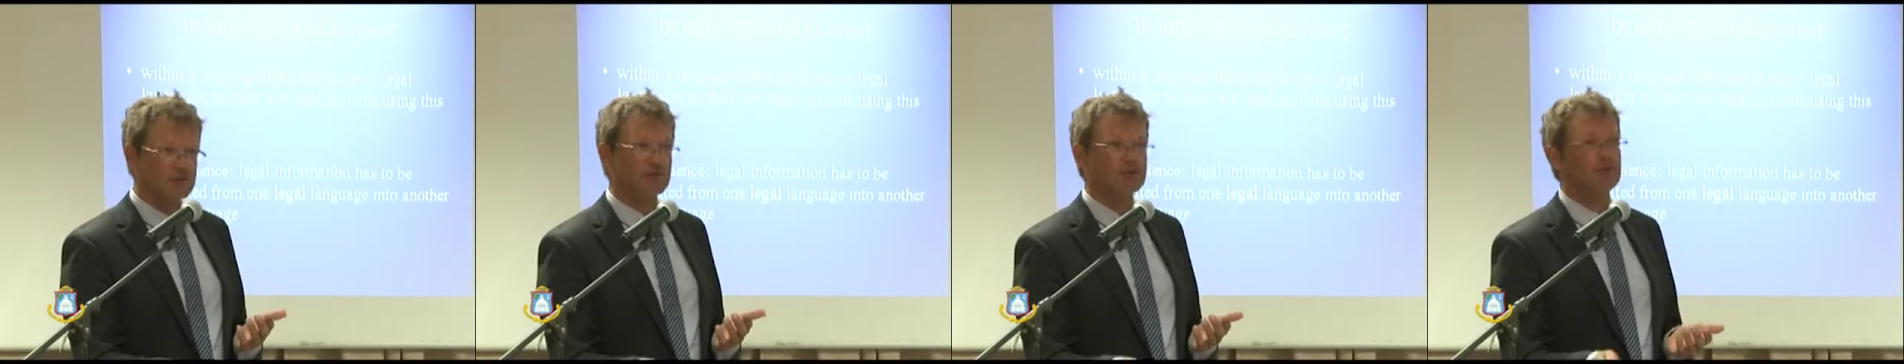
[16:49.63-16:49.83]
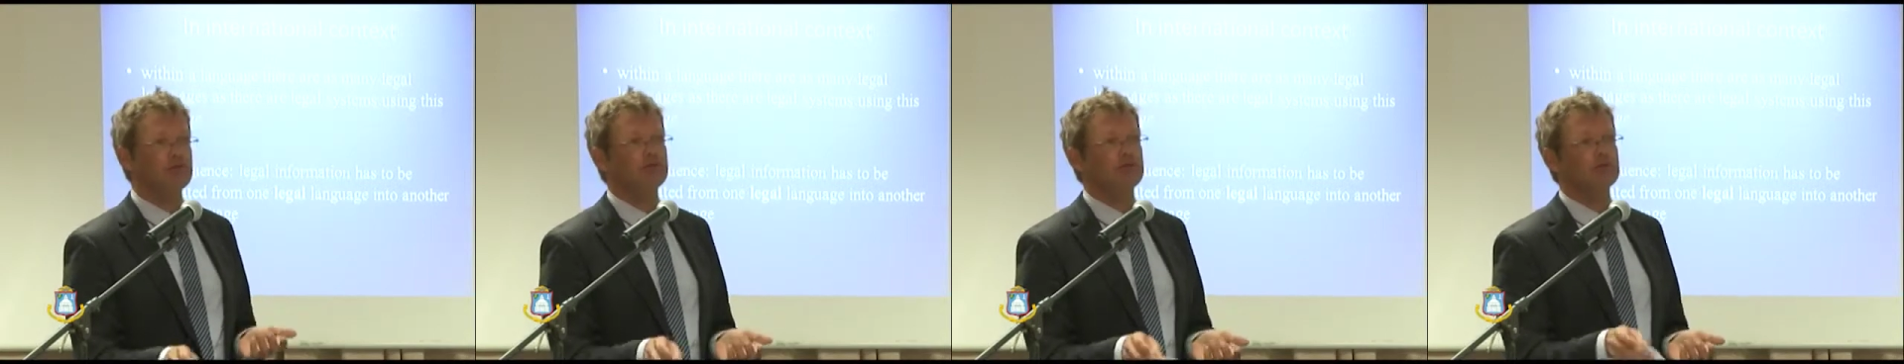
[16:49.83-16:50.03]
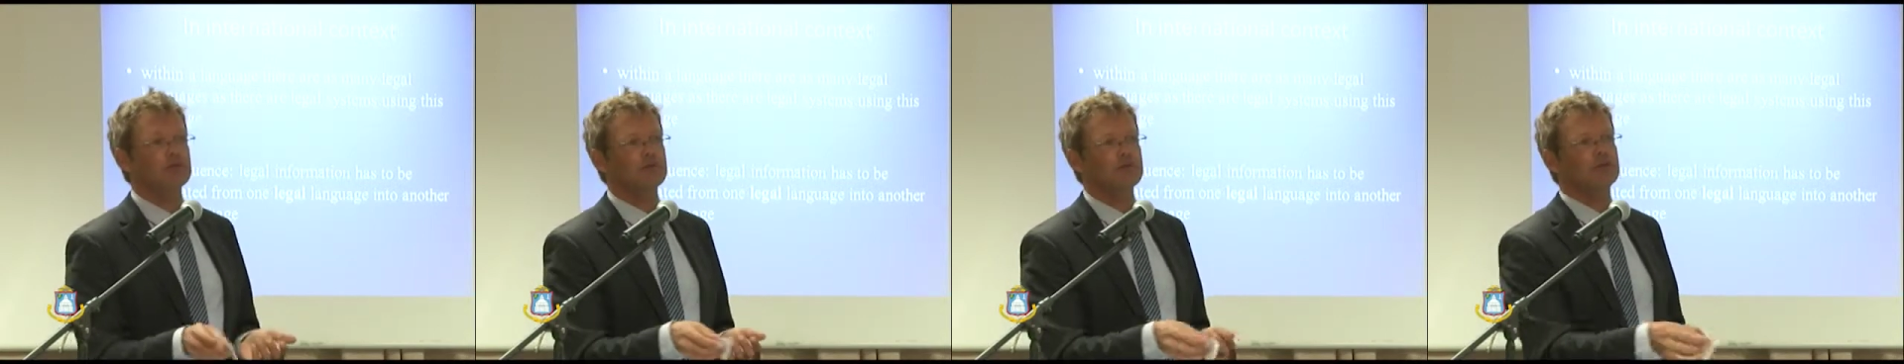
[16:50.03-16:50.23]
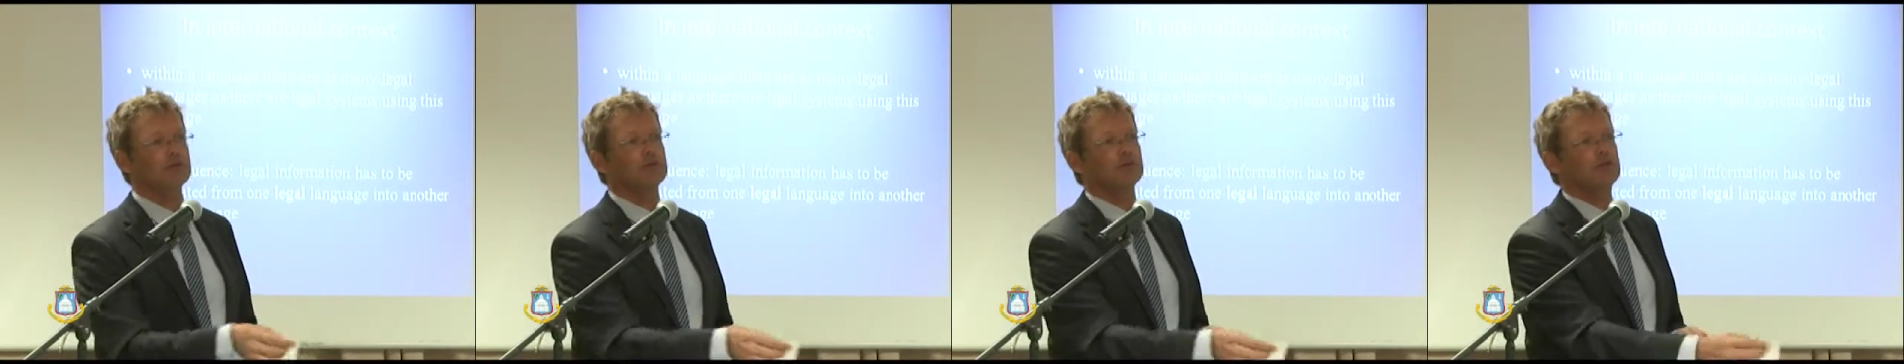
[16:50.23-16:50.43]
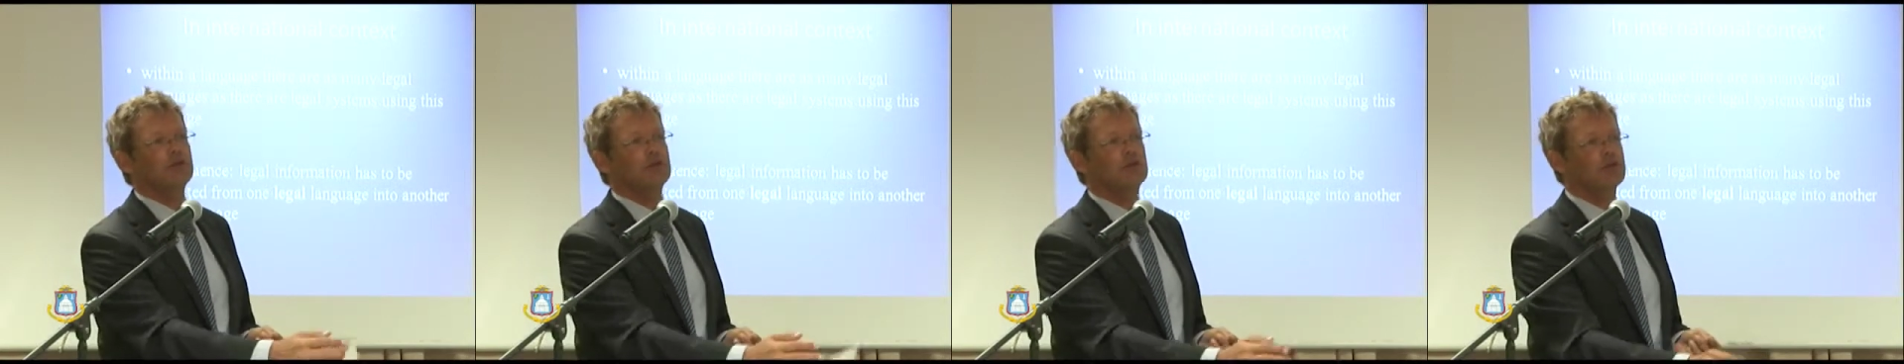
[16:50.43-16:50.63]
and you've already
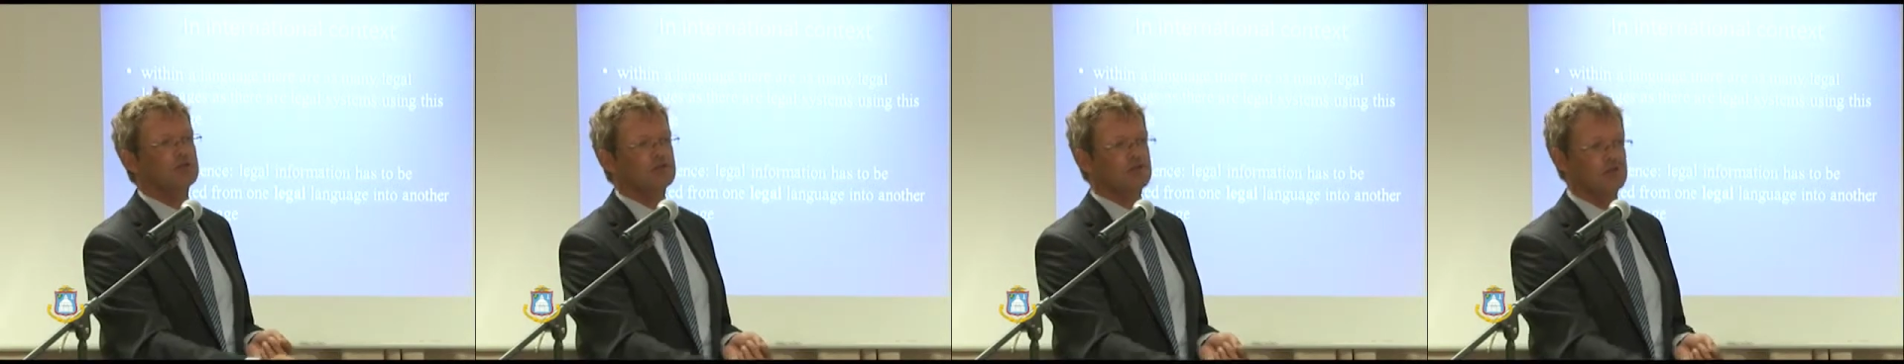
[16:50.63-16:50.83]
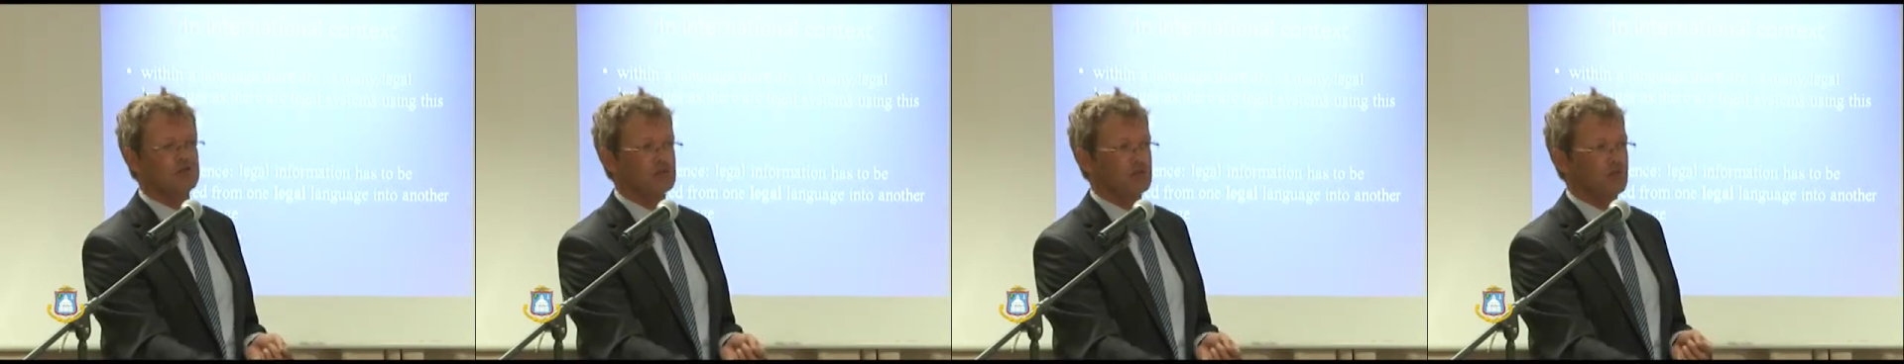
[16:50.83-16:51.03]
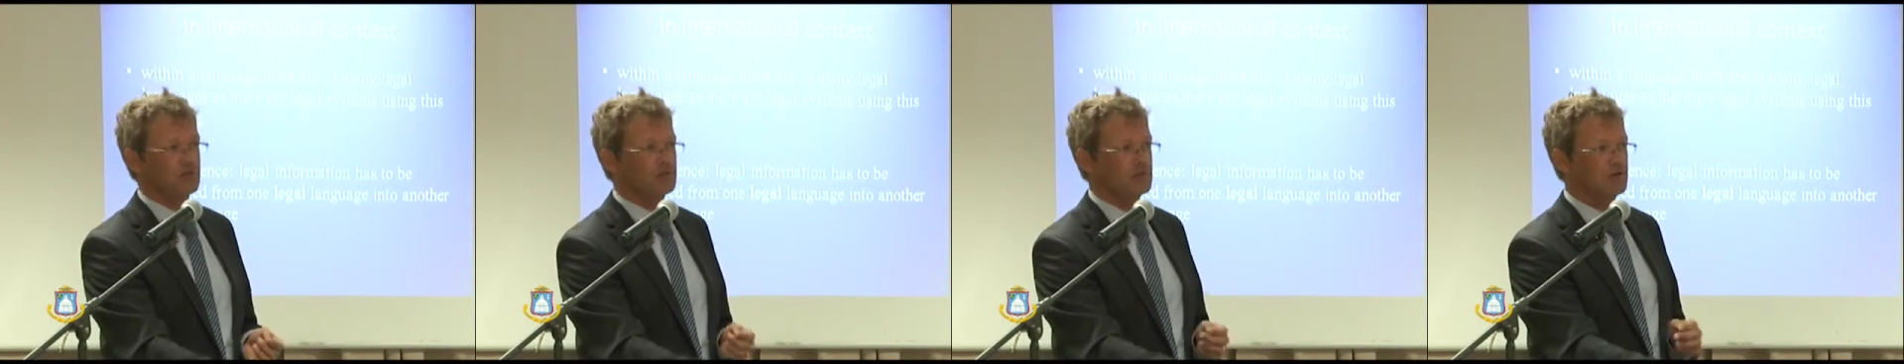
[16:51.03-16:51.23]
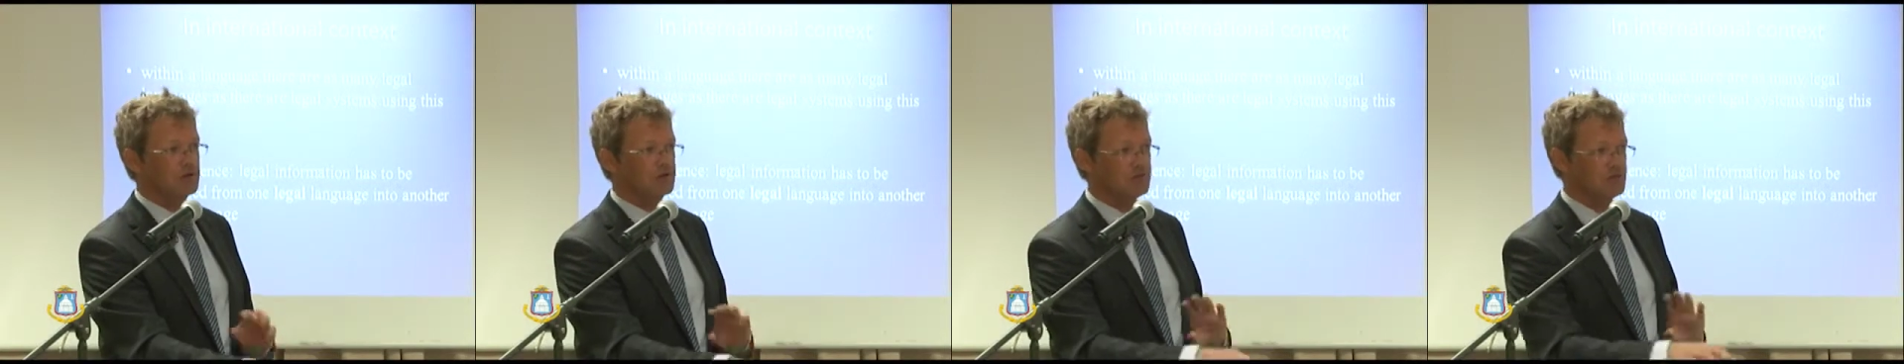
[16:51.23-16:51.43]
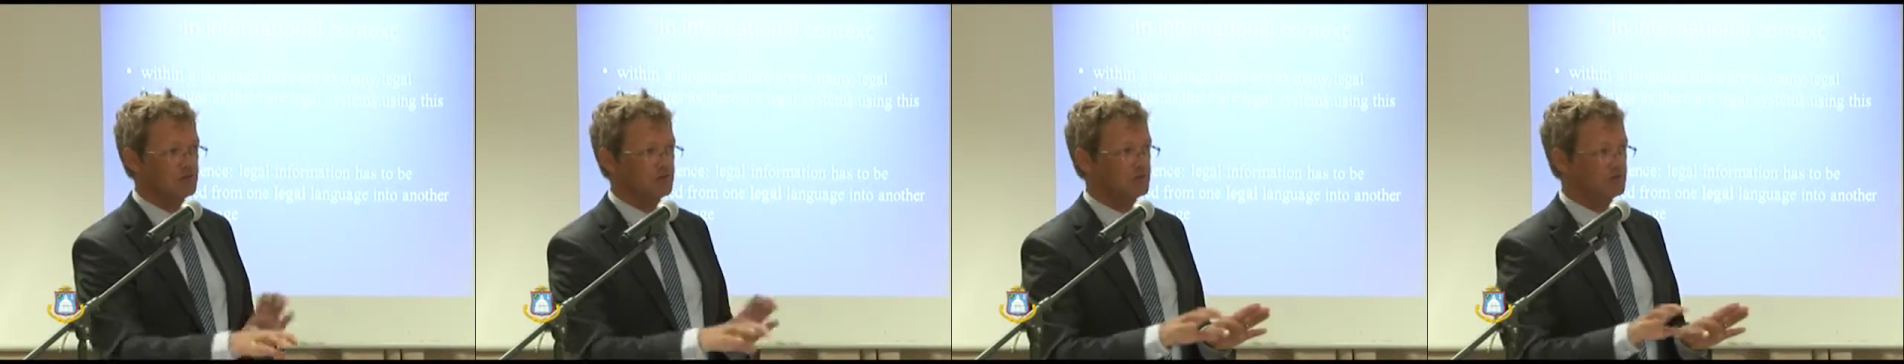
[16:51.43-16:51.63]
heard those, so I'll go
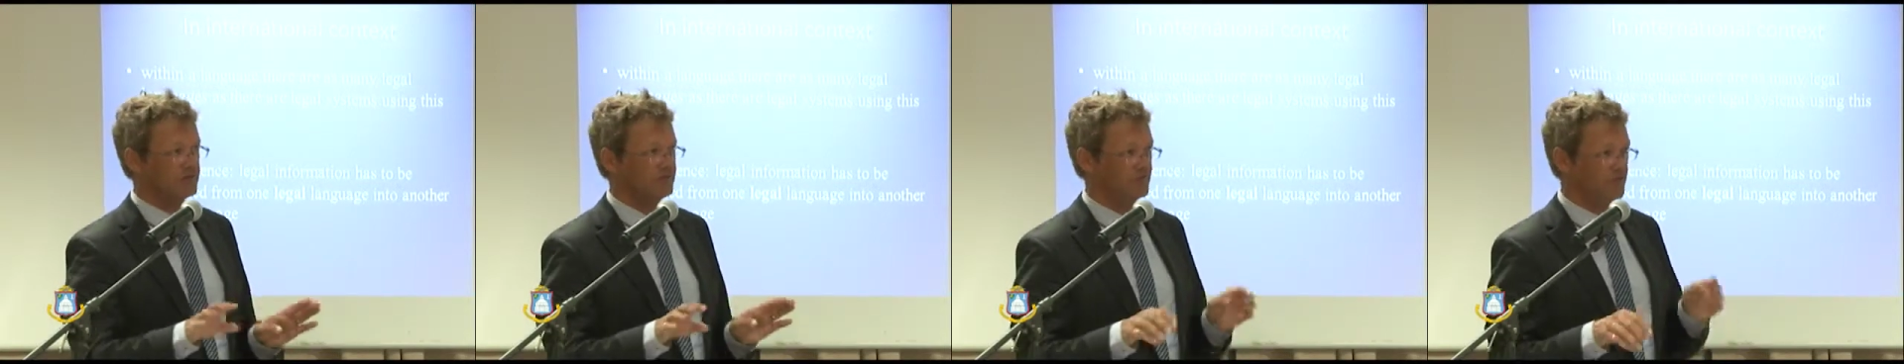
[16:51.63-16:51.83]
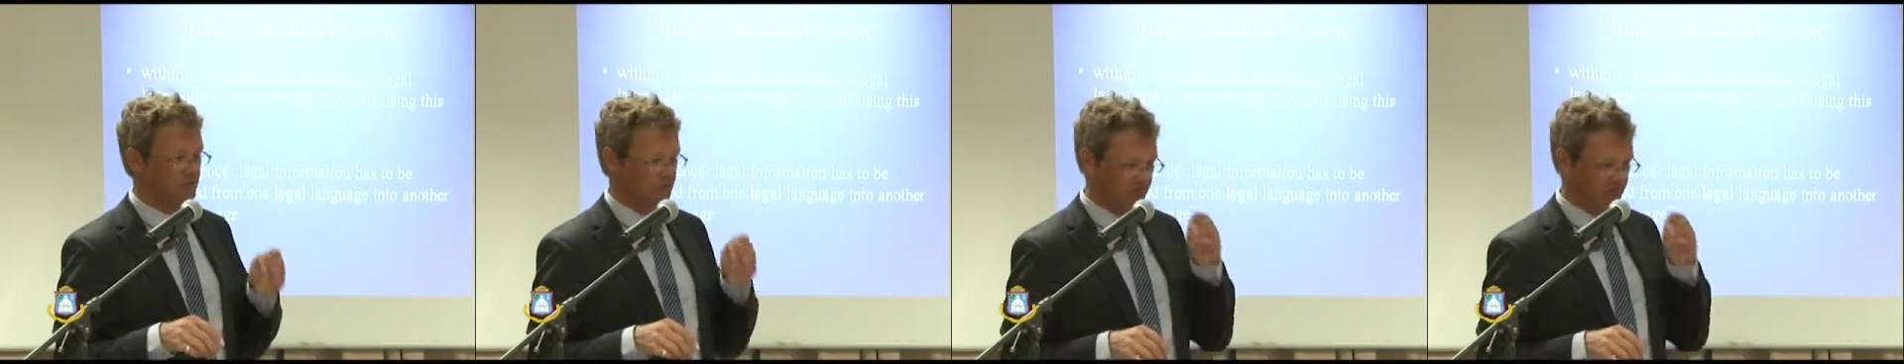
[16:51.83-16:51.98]
through them very